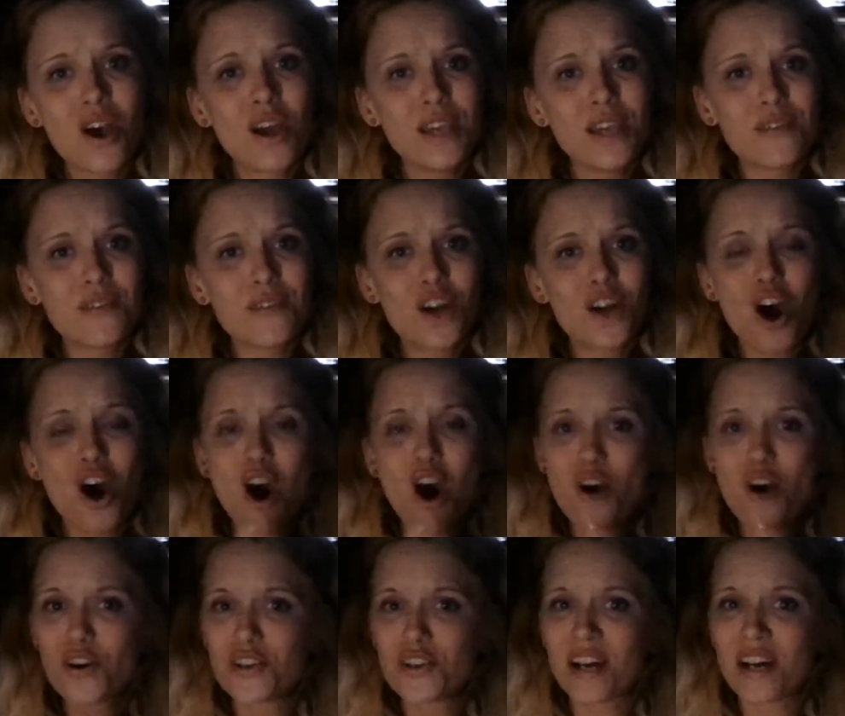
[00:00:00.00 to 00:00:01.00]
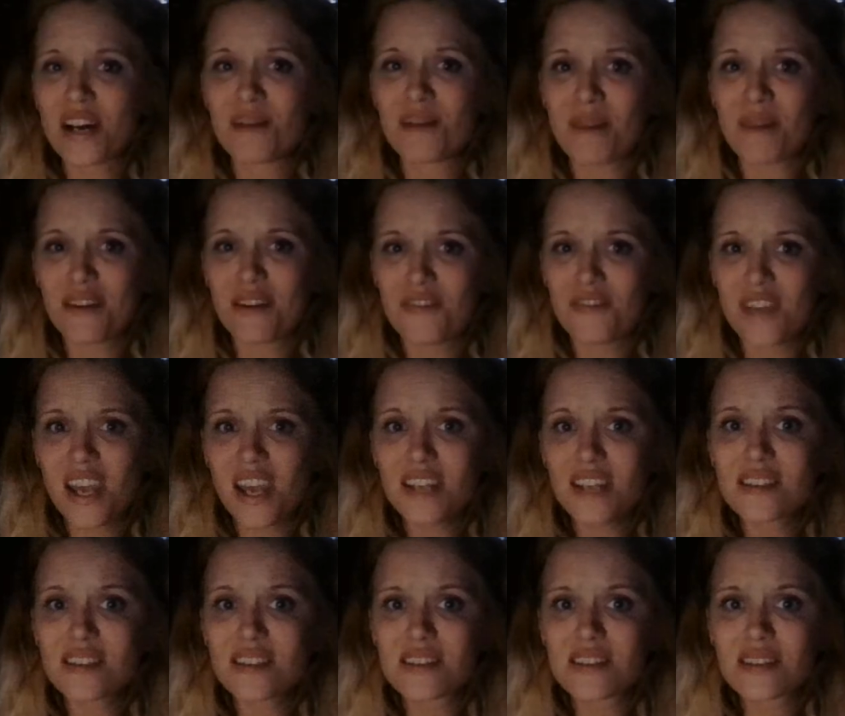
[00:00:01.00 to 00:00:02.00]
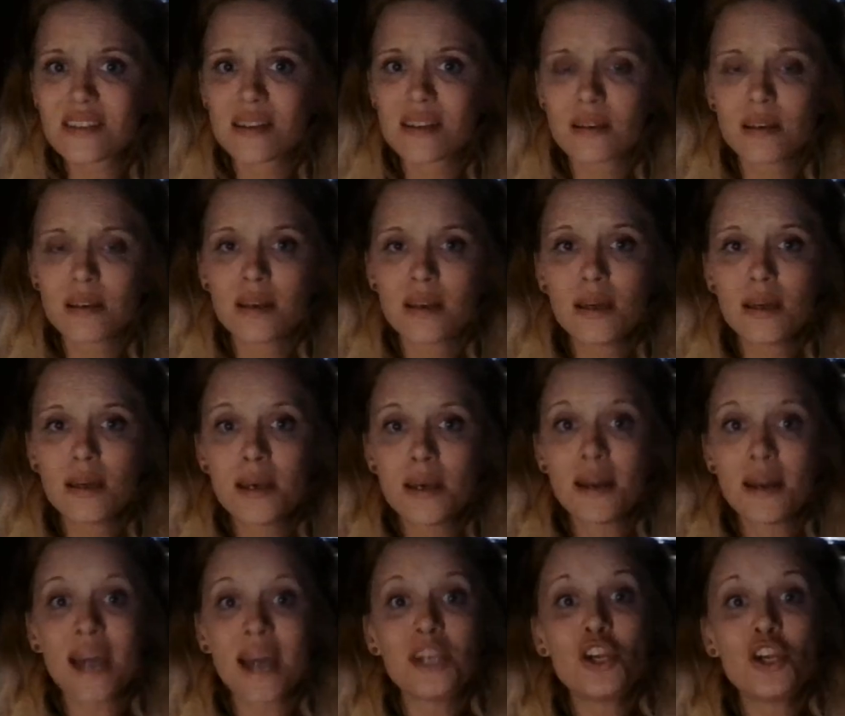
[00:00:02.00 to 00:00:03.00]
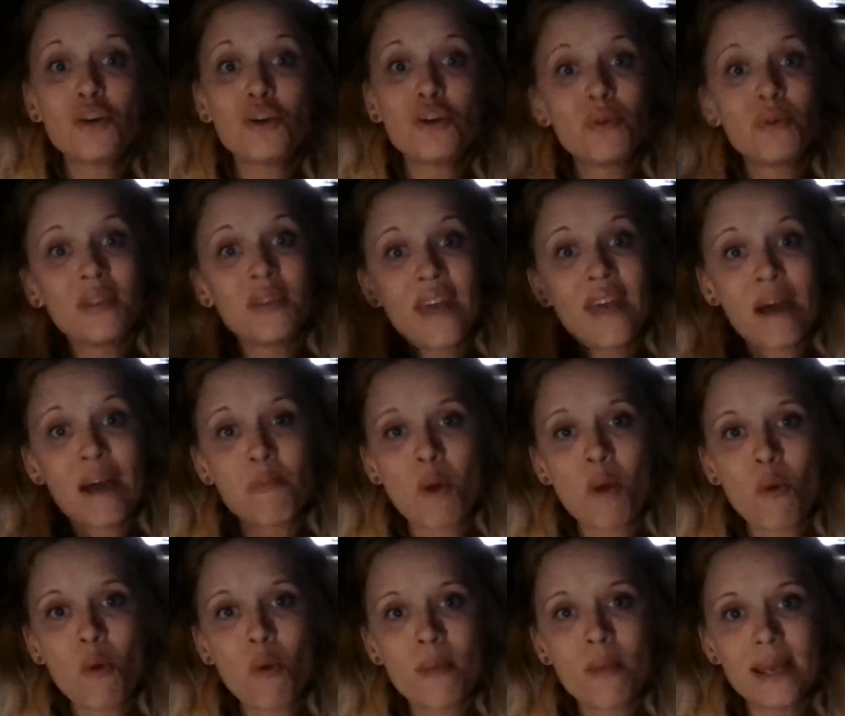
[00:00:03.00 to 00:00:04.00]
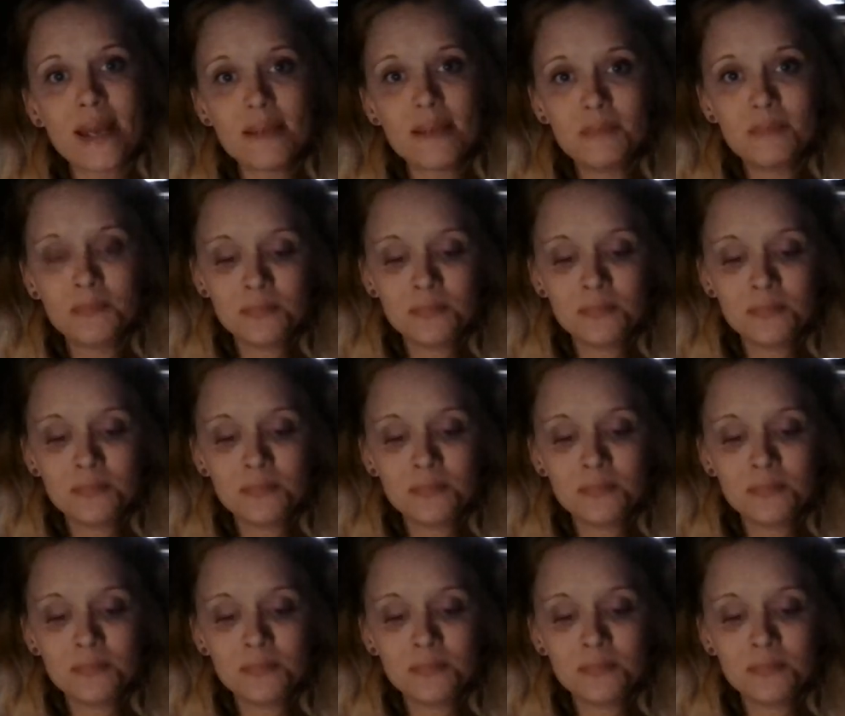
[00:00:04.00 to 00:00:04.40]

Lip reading: even harder down my face, and I knew in that moment